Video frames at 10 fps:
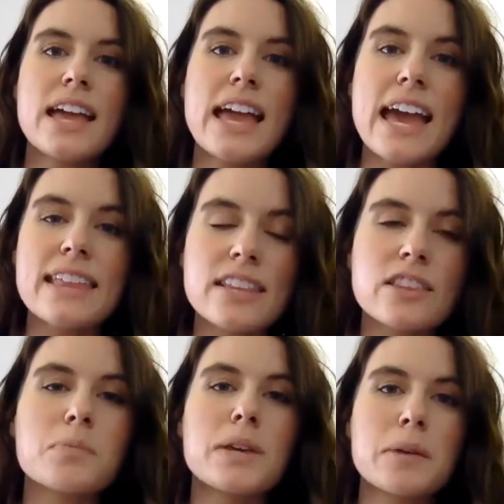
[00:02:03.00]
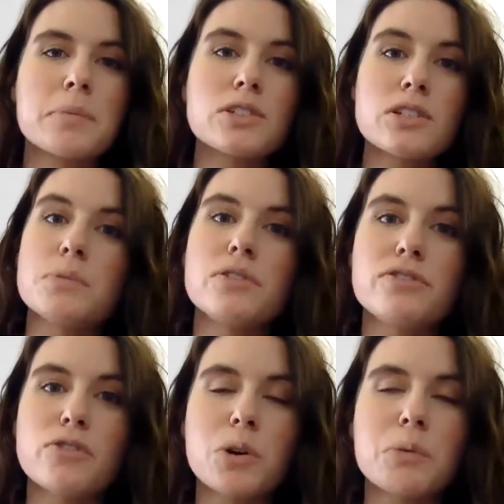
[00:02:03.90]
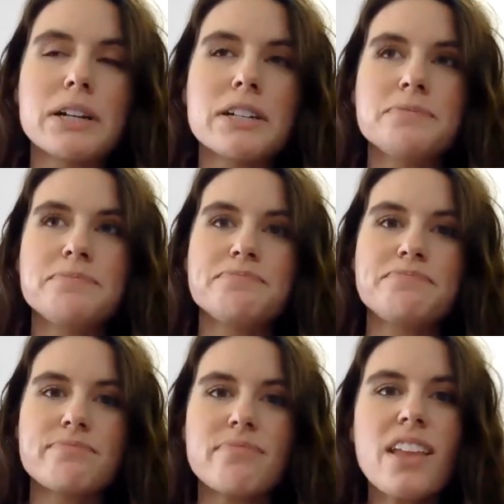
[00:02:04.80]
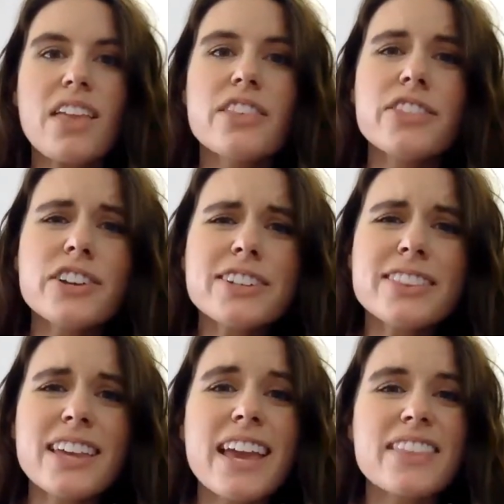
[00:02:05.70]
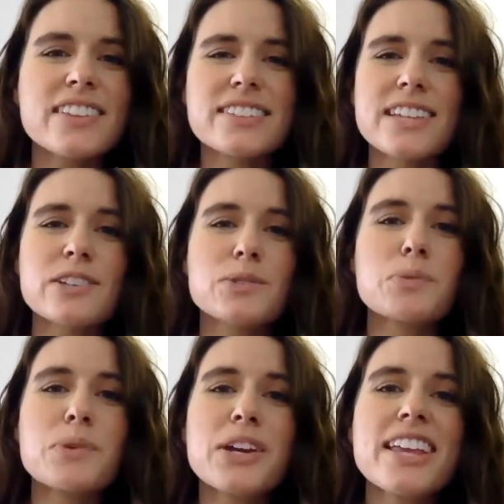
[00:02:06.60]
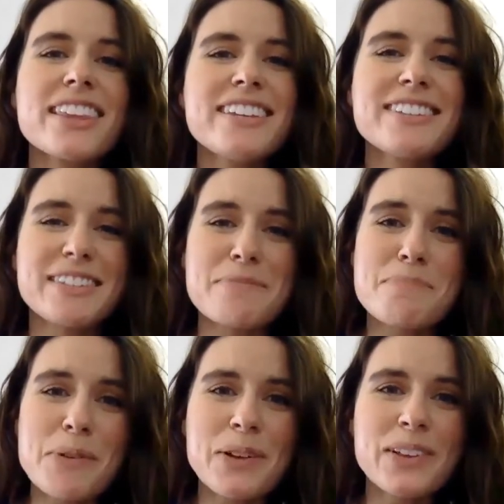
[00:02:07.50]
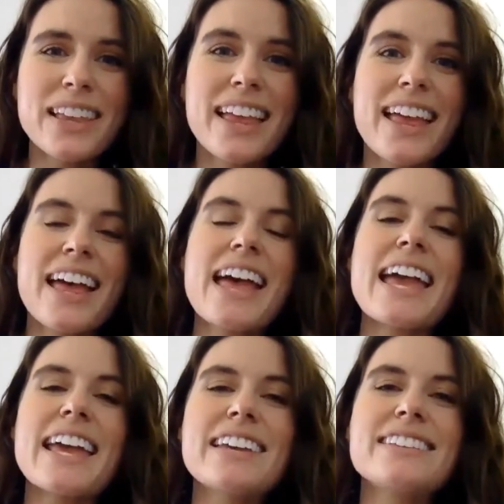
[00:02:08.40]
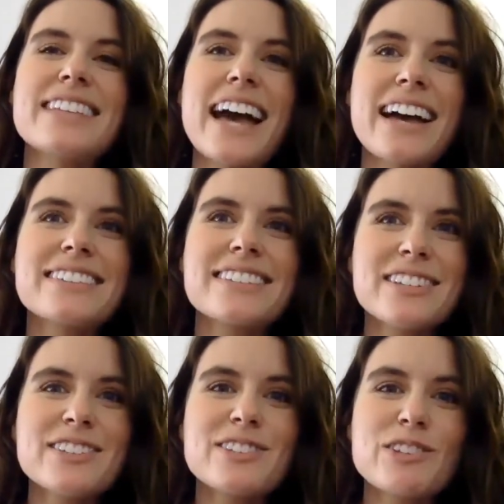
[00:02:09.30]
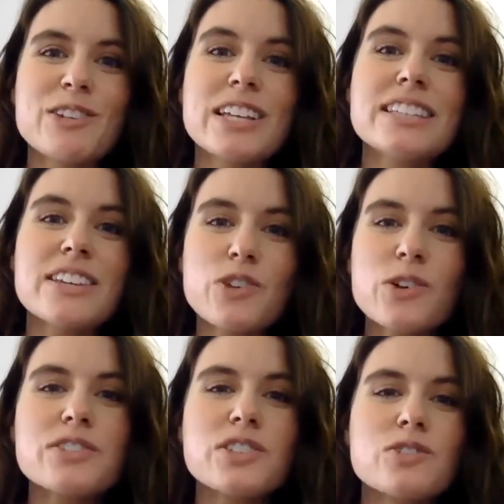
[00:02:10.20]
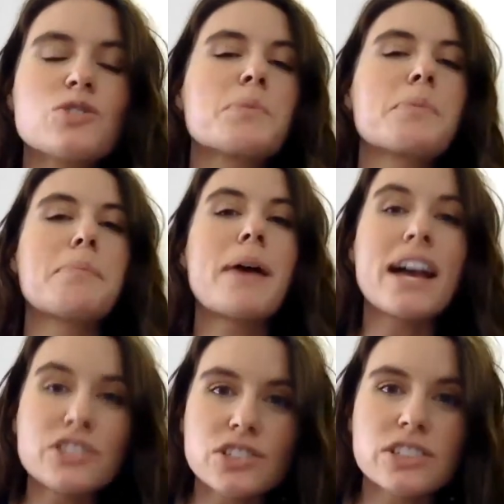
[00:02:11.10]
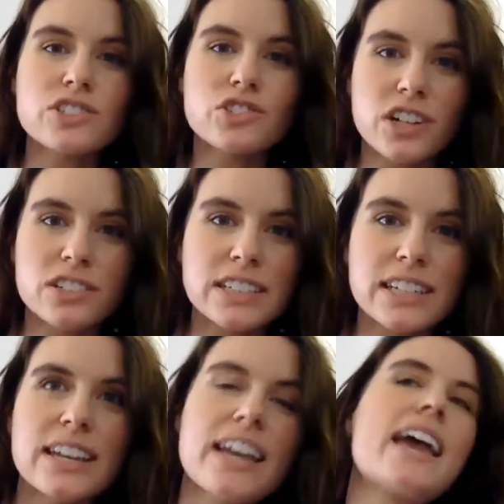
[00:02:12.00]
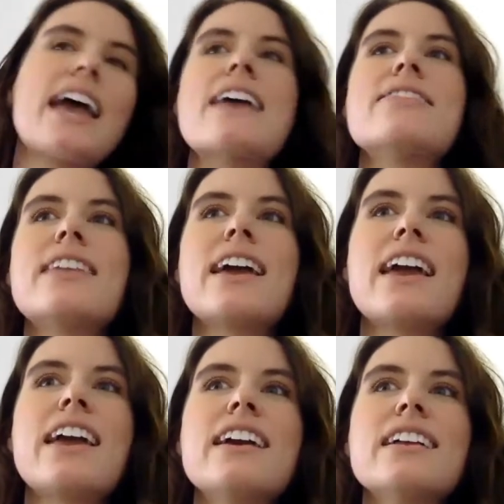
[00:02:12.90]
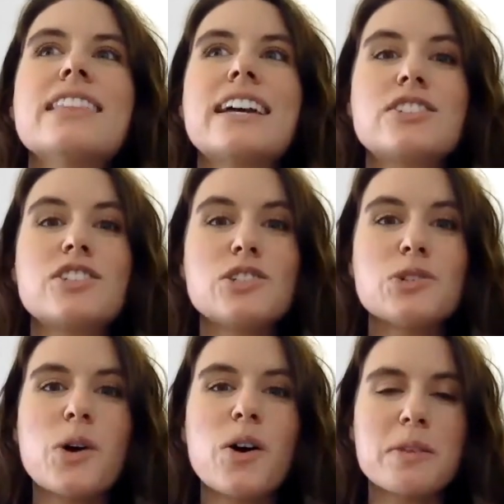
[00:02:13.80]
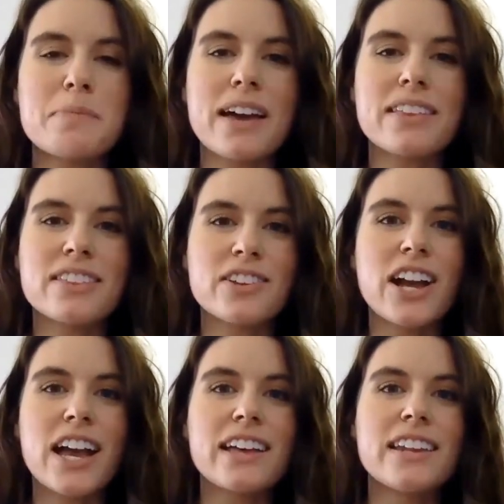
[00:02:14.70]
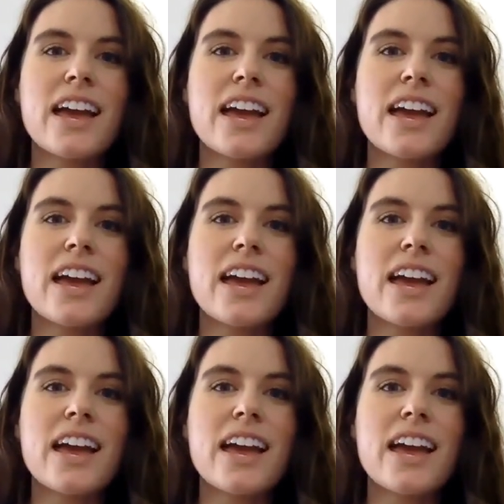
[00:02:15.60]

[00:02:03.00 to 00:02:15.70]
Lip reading: and then they'll be able to move forward. The third thing, and this sounds really simple, is asking students, if you have students who are perpetually struggling and they like to do all the math in their head,